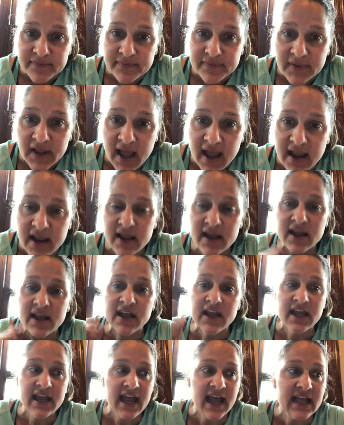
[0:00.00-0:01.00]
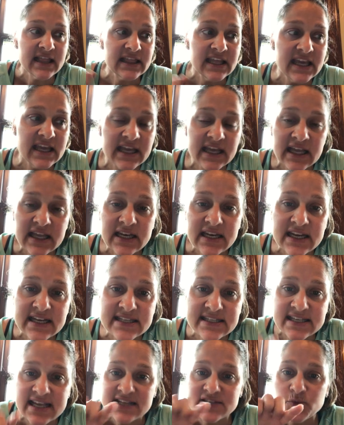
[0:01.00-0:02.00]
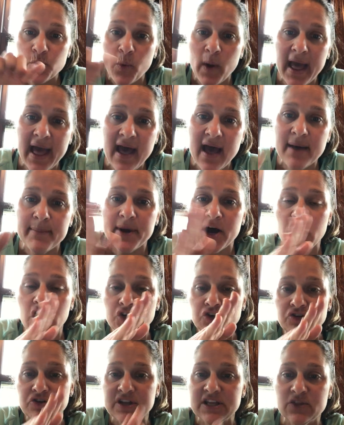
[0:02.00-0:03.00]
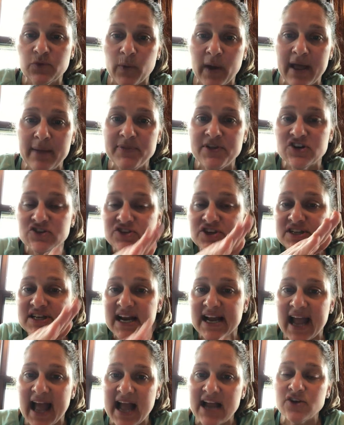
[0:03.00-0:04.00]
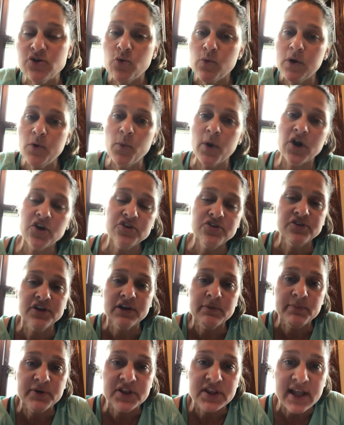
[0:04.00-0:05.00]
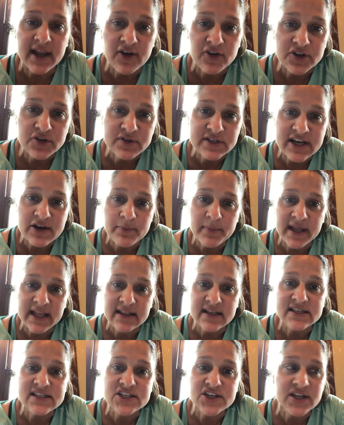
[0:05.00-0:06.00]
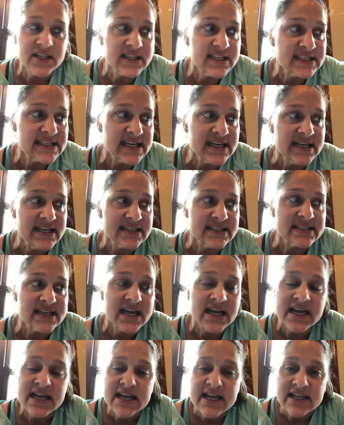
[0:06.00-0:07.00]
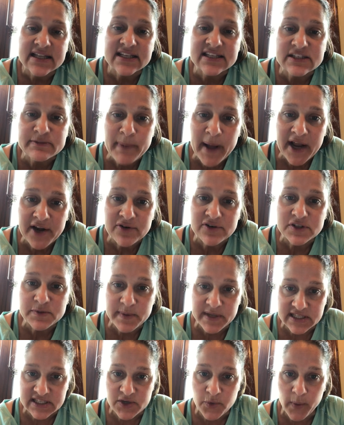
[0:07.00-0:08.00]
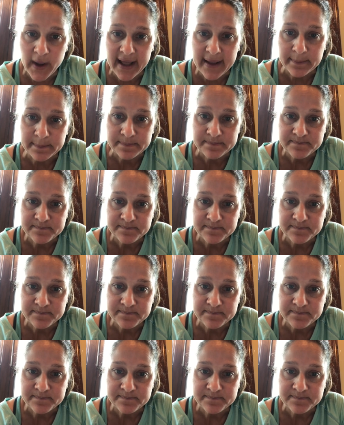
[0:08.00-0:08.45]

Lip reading: Okay? At the end, it says web. Underneath web, there's a diagonal. What word are you going to put there? You tell me. Let's look at the sentence. The spider spins a web.